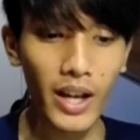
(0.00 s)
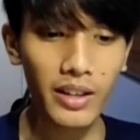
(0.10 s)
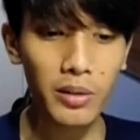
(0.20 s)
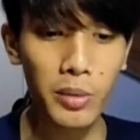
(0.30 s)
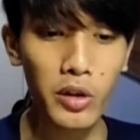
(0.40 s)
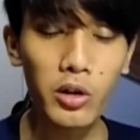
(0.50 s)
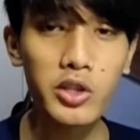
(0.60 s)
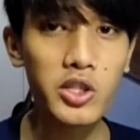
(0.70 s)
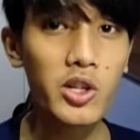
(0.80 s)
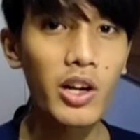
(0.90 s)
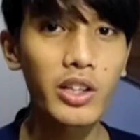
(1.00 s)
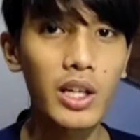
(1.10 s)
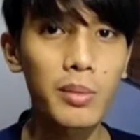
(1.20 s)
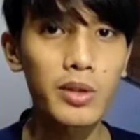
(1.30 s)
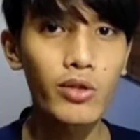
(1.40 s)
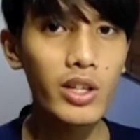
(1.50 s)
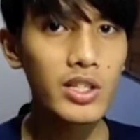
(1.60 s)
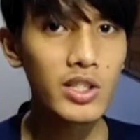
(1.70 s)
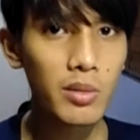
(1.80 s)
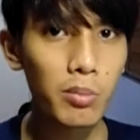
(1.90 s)
and the mythology surrounding him is
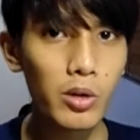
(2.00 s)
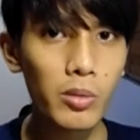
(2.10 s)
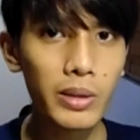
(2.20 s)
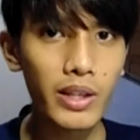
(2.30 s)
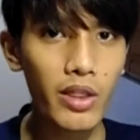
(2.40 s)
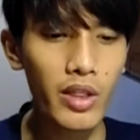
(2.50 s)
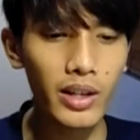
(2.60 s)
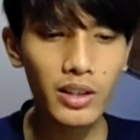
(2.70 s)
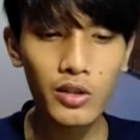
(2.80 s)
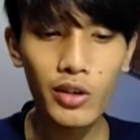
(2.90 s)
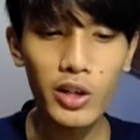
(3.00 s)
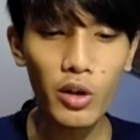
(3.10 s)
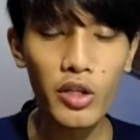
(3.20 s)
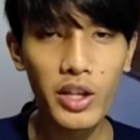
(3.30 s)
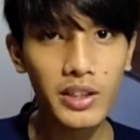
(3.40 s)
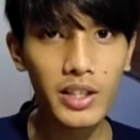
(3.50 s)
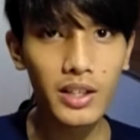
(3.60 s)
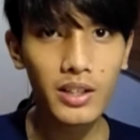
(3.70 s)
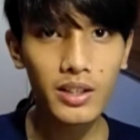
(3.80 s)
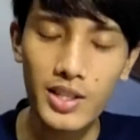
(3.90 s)
very simple, but in that it's very
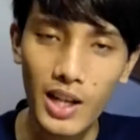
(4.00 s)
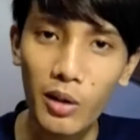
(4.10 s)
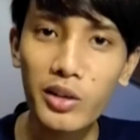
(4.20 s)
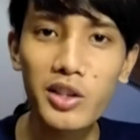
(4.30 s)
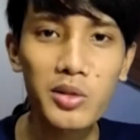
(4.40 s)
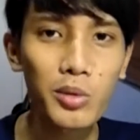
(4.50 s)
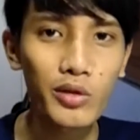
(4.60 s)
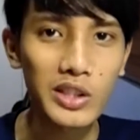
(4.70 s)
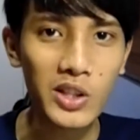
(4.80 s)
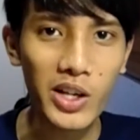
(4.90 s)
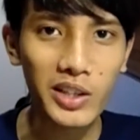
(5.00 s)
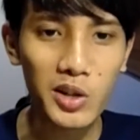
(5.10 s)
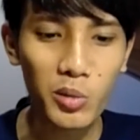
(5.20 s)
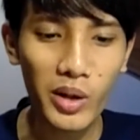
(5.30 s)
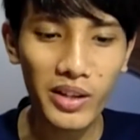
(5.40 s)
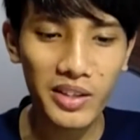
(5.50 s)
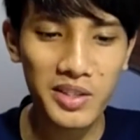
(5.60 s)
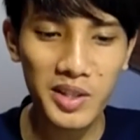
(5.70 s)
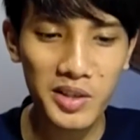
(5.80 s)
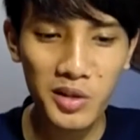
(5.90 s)
authentic. The sound in this movie is great as well.
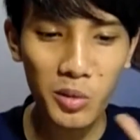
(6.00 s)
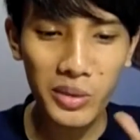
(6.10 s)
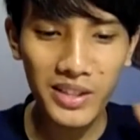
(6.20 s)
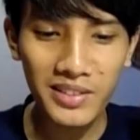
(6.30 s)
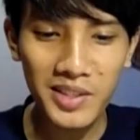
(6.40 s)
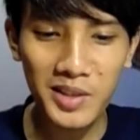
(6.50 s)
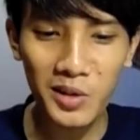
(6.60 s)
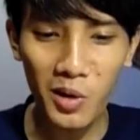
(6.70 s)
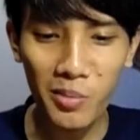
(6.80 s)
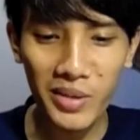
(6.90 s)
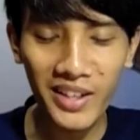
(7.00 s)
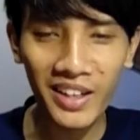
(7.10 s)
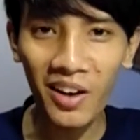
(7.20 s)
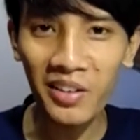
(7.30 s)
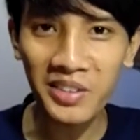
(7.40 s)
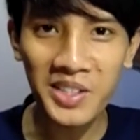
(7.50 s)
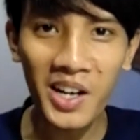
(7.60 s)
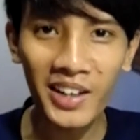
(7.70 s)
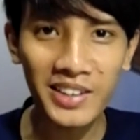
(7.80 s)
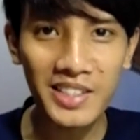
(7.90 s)
It's just so many disturbing,
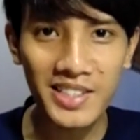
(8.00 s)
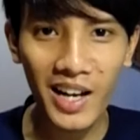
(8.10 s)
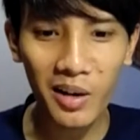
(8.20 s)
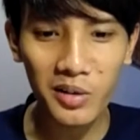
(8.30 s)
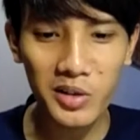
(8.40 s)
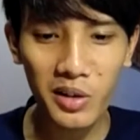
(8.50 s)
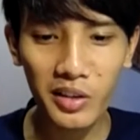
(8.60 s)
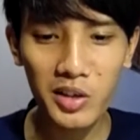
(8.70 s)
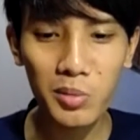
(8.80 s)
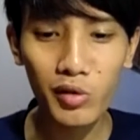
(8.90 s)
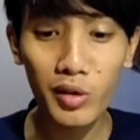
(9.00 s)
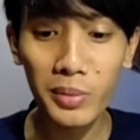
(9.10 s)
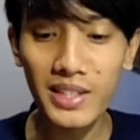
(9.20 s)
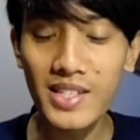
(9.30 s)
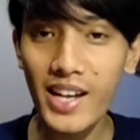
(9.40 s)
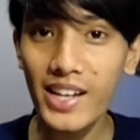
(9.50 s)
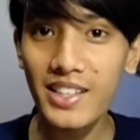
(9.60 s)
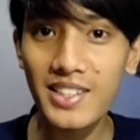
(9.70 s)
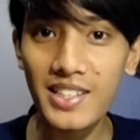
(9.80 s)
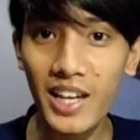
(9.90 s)
ungodly sounds throughout this movie, but the
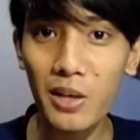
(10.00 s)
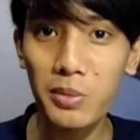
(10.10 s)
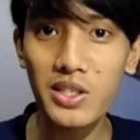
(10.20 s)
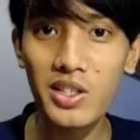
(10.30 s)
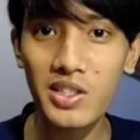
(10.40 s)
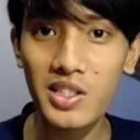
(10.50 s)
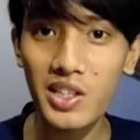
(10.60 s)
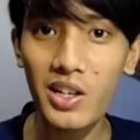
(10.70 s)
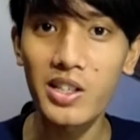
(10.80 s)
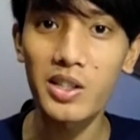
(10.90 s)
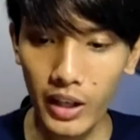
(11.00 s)
silences can be just as scary.